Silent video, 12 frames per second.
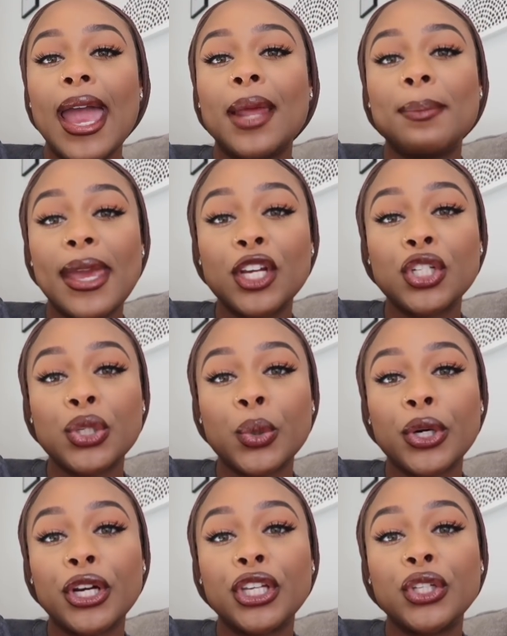and make
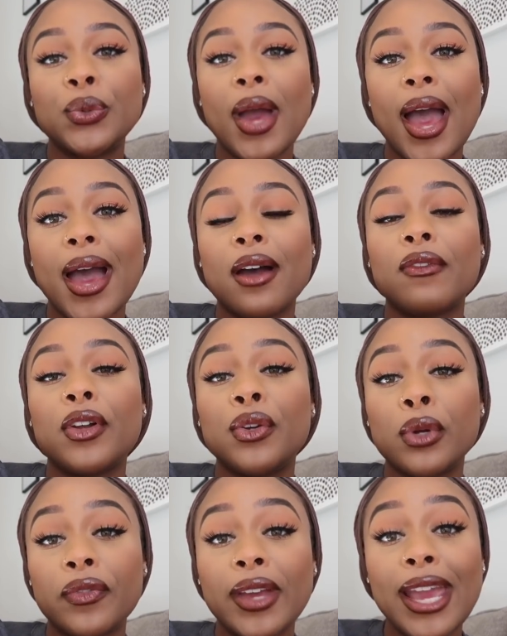sure you have
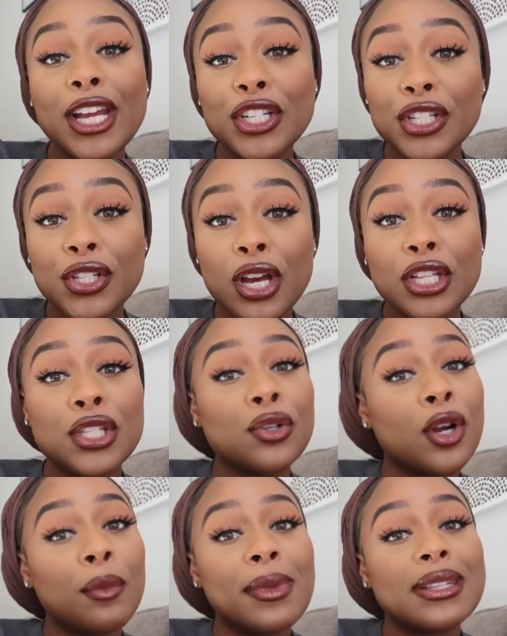notifications on so
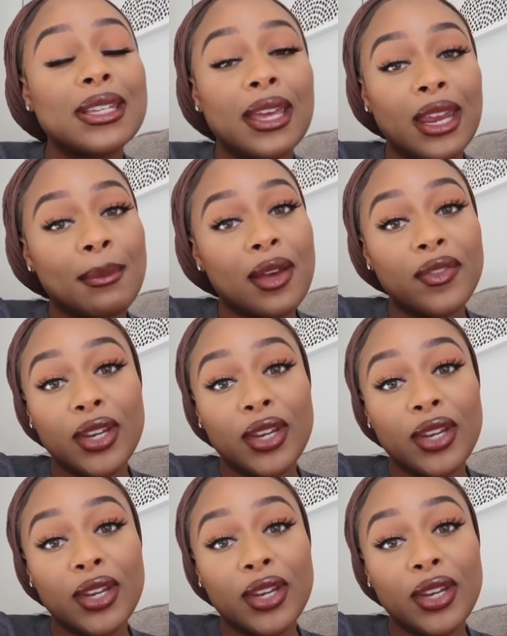you don't miss any of my